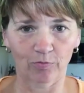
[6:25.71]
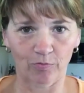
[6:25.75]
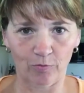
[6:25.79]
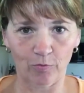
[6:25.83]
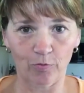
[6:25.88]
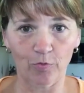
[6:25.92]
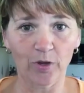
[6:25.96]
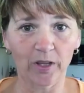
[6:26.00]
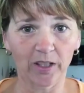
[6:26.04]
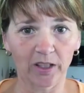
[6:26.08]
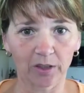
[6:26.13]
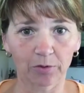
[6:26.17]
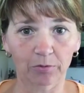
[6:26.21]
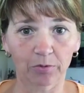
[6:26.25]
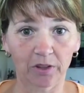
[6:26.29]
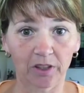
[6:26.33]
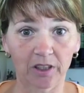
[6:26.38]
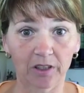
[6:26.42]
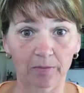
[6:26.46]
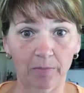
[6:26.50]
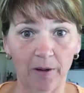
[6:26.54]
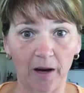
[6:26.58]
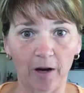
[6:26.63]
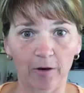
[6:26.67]

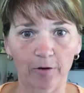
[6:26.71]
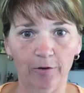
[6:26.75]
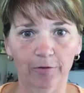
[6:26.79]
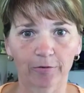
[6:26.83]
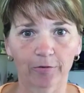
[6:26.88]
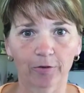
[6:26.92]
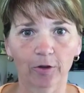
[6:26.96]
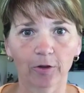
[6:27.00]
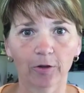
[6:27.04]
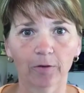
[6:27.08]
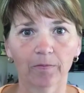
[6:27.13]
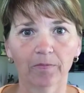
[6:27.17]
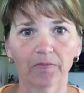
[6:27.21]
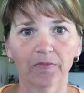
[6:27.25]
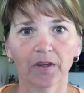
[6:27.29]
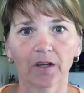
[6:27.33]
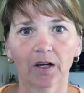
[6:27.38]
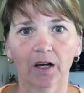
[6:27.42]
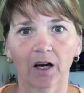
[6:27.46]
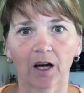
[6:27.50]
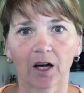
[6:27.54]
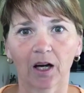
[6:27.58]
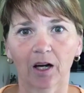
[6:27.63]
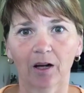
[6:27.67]
really powerful,
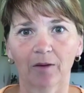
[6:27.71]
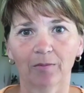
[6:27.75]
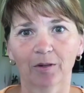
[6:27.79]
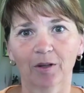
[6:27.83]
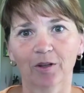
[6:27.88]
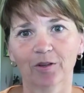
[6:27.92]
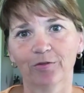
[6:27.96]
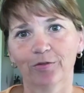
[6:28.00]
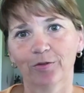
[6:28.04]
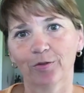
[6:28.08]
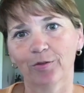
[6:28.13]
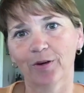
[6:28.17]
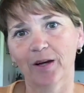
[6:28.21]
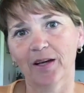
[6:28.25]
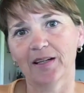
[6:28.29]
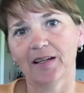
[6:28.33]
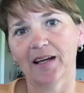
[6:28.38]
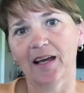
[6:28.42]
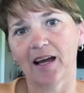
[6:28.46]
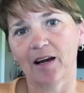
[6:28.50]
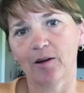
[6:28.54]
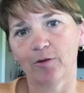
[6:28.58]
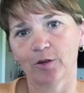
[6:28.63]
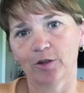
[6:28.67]
because for right
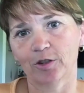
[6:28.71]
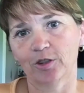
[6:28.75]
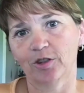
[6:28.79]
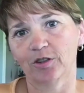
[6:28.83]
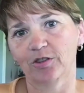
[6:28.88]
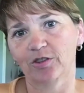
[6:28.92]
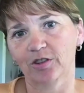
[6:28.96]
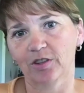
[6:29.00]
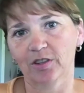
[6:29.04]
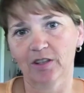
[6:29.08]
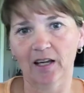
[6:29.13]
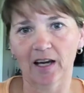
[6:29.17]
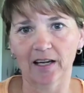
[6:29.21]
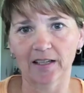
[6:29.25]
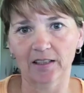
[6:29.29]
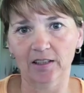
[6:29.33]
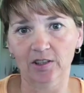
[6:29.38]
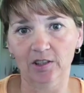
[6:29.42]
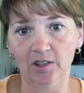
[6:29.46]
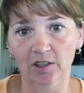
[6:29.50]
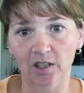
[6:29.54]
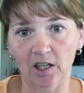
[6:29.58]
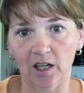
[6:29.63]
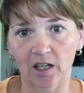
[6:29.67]
now, we're just kind
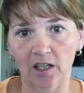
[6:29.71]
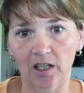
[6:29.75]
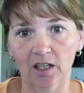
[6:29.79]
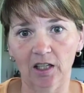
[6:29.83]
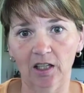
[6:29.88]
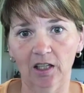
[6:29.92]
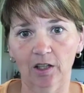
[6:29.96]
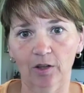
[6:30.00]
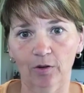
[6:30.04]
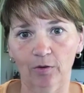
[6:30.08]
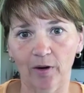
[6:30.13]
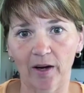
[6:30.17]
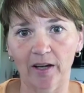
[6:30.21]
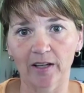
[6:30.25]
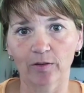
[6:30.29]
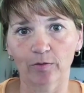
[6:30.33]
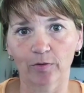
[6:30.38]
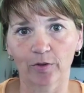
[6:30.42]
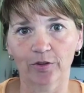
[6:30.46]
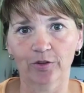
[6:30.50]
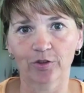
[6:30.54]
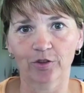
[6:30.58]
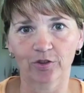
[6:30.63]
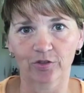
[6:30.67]
of stuck,
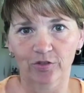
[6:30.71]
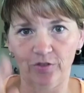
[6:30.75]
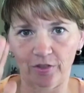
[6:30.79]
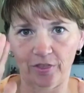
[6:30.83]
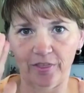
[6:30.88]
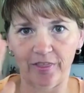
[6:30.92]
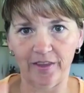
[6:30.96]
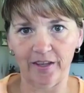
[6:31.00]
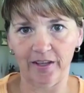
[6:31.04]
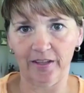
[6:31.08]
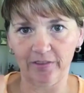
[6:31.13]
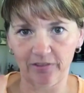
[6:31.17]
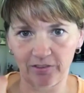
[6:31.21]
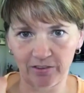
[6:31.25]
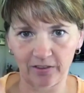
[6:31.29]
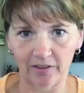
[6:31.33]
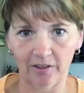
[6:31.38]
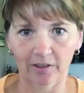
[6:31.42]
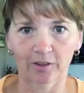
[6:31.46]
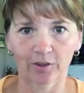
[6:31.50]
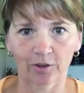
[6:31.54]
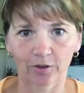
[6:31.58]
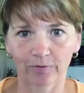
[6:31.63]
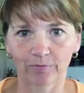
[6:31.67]
right, with just this,
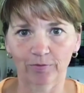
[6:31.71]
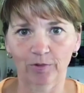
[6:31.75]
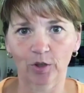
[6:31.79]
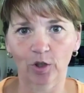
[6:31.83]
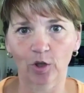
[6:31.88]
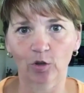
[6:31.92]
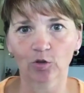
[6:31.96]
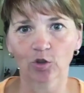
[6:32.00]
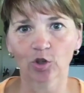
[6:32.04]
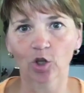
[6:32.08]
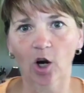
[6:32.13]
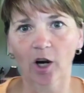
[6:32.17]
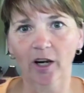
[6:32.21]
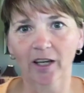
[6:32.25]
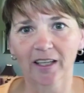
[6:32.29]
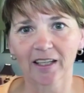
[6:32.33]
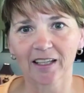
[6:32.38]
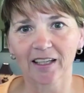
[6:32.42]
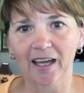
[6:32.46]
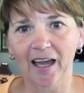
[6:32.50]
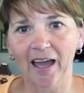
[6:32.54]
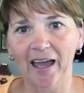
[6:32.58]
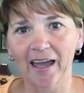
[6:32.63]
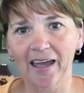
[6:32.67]
you know,
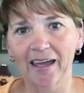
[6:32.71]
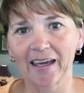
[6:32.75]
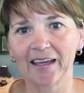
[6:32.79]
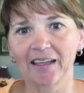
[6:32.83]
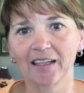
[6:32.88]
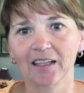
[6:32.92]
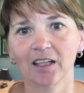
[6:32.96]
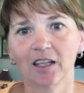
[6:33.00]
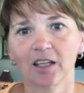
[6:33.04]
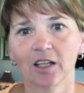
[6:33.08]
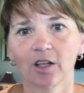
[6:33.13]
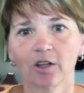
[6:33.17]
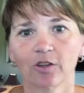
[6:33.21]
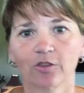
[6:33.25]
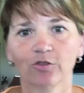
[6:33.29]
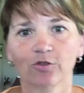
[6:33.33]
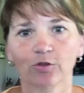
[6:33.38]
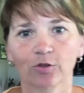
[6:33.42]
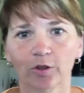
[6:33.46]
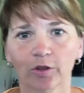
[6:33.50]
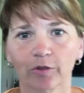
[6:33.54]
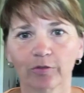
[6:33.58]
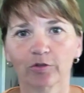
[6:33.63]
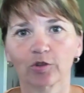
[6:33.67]
talking head
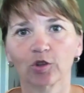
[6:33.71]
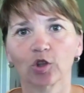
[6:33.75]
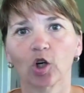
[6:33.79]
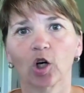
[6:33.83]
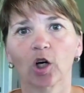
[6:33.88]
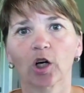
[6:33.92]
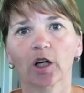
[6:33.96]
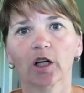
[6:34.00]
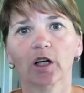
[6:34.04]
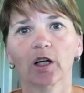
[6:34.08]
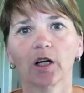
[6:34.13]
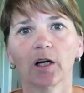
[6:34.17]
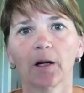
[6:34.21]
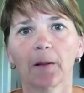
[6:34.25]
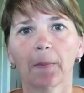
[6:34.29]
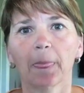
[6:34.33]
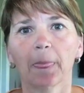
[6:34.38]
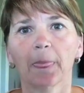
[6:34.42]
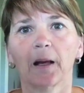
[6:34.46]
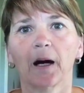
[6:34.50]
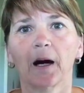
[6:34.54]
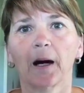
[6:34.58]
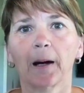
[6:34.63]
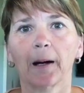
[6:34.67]
sort of look.
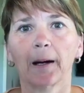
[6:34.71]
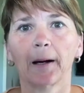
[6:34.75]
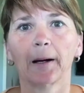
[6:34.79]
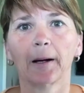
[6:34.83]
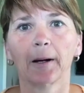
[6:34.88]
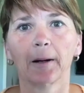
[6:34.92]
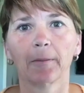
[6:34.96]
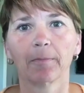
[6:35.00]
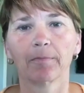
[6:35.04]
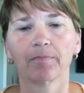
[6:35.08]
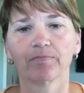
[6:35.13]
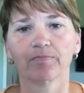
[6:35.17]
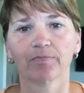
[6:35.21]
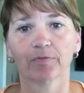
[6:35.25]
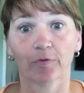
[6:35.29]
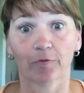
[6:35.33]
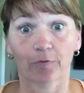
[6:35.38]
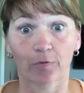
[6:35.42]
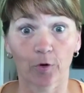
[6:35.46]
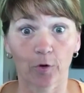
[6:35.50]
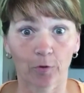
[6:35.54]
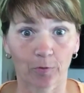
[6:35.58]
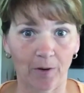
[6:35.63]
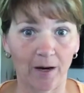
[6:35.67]

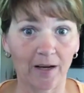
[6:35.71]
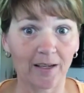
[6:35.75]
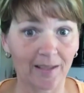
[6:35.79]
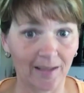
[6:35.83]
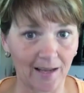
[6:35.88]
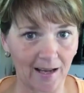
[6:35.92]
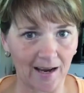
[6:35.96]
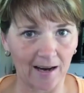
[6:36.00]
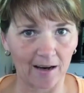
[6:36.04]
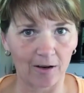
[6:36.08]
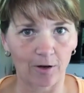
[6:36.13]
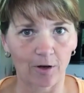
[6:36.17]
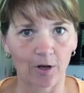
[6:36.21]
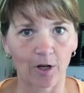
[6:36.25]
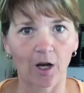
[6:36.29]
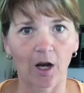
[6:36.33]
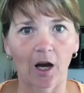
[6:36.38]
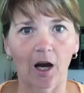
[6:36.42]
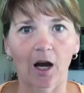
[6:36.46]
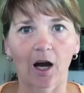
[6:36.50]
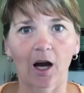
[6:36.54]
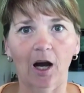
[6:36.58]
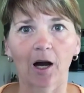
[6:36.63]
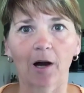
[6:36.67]
For right now.
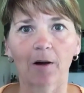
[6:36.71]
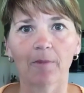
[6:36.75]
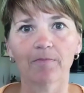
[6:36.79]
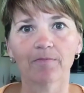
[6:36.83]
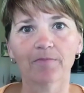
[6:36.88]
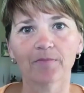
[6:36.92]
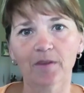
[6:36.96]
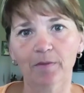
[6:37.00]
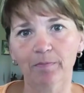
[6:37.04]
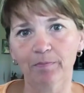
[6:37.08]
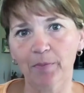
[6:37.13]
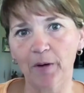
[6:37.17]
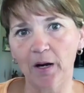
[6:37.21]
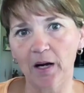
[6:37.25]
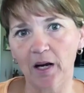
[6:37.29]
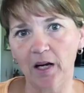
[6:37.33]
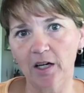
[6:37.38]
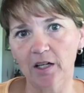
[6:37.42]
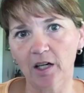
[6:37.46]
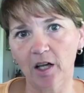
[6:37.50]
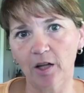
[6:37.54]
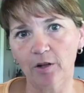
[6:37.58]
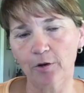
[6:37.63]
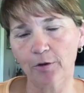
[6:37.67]
But
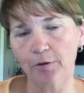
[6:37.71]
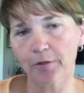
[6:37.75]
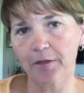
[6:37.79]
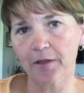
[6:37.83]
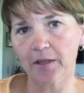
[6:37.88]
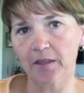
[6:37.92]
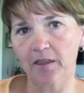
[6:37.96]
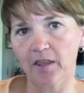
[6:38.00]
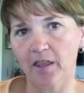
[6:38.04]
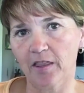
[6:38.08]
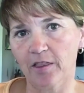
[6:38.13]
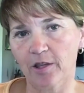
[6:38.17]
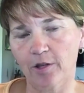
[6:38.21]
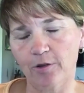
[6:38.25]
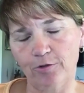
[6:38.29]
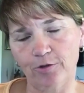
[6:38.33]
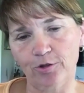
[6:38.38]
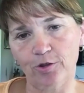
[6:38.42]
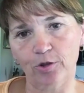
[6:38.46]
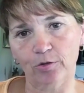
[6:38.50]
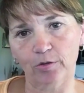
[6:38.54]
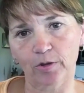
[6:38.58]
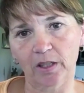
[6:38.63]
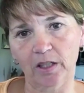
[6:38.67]
another thing that they're
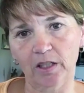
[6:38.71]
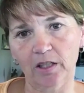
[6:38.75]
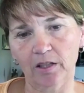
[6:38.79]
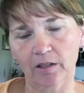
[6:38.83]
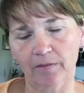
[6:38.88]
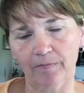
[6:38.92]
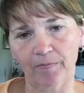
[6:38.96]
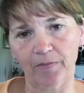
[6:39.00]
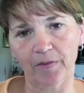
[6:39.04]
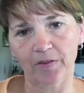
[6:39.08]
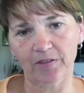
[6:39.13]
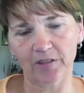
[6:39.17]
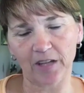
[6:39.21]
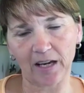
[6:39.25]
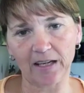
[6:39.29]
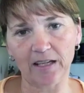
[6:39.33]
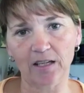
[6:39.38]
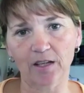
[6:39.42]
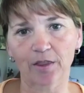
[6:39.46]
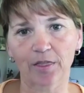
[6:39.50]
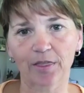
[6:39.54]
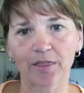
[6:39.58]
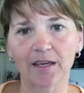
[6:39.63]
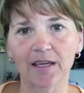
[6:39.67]
doing, the
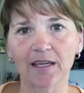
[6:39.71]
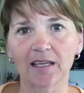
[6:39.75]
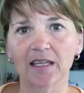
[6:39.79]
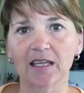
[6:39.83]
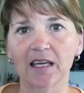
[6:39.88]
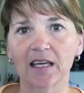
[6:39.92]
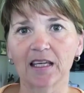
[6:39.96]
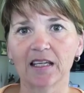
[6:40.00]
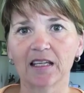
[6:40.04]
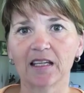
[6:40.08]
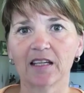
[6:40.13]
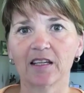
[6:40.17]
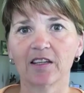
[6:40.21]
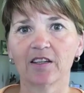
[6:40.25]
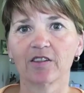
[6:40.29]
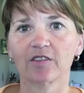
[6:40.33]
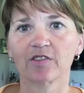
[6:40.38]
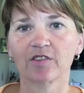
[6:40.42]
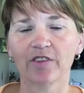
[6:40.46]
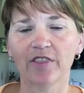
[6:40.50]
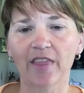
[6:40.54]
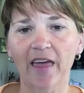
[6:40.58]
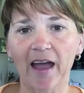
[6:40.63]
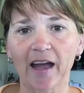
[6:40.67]
second thing,
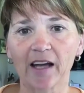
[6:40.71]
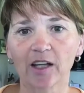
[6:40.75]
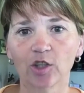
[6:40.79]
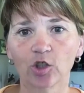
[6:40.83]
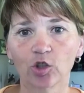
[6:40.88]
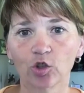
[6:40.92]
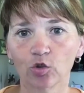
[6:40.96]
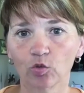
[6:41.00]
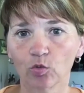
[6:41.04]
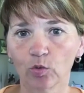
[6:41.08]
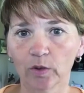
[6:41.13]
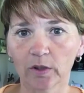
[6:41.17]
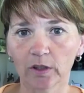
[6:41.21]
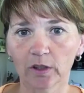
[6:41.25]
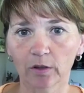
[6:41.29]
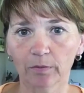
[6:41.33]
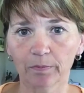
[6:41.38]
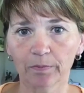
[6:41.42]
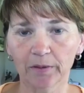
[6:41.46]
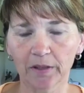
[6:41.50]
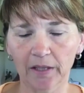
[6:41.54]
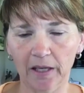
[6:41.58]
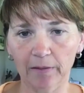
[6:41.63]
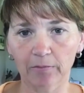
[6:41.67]
is that you will
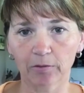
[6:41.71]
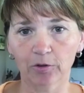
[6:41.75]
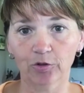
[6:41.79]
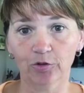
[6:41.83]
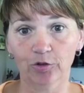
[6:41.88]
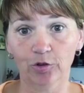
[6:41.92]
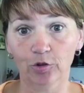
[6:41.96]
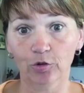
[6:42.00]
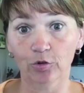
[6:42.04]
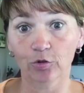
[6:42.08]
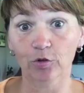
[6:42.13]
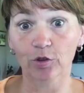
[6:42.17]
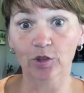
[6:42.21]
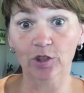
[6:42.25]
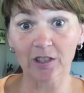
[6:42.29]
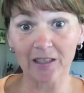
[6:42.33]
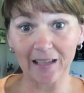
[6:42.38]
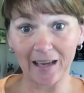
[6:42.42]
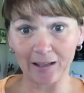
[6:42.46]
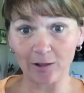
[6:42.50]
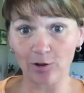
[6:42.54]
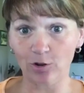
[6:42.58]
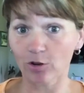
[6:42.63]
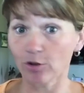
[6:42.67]
be able to
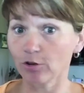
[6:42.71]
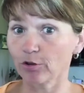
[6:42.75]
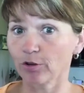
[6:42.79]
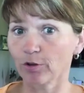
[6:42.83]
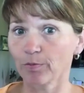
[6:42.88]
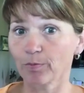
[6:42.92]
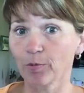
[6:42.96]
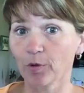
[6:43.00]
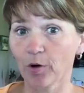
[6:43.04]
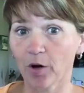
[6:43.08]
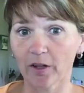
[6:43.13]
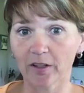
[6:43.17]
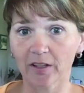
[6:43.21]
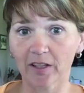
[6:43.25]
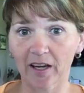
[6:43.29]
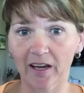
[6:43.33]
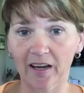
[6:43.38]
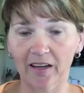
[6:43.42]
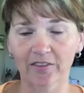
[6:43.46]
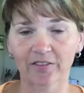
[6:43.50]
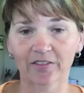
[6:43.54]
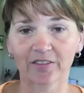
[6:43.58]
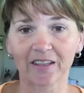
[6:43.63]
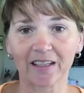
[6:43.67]
schedule your
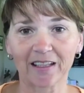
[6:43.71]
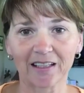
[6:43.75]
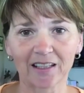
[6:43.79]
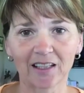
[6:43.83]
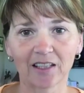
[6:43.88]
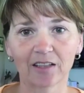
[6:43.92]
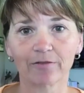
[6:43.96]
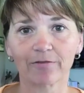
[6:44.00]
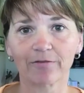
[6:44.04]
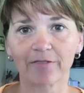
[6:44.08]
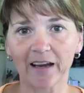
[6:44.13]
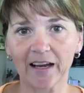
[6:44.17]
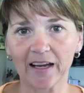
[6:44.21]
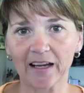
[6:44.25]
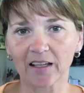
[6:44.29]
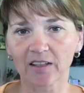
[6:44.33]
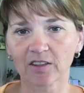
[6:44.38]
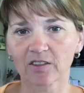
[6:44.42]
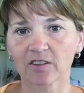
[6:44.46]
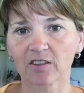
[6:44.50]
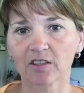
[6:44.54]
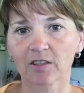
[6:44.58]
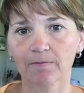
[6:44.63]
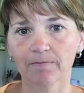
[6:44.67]
broadcasts in
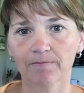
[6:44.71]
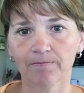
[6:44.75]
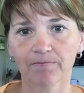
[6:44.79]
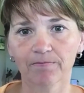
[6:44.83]
advance,